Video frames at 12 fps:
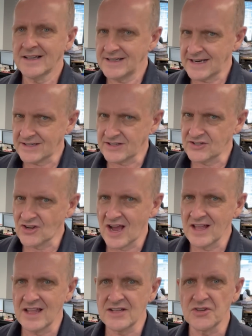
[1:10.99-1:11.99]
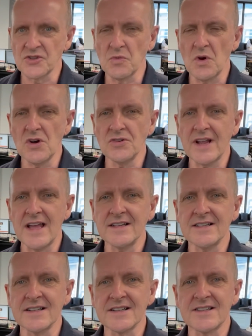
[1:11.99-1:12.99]
connecting Thailand to the world
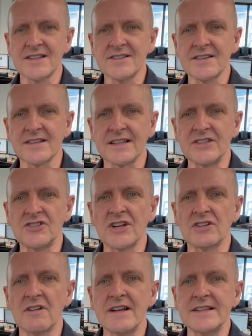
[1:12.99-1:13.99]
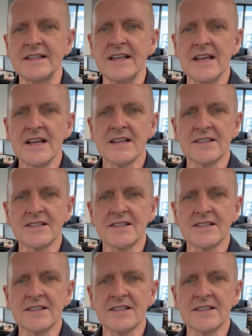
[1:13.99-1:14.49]
and consistently generating